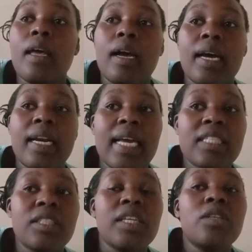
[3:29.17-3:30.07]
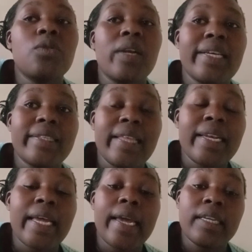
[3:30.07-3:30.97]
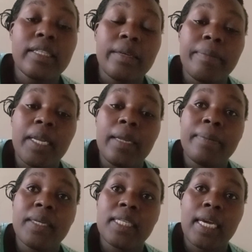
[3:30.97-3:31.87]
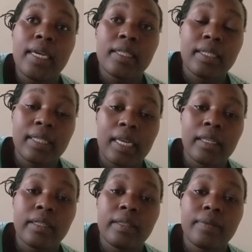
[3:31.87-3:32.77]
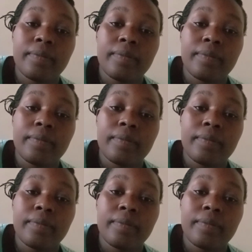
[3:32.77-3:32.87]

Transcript: crushed into less than 80 millimeter size.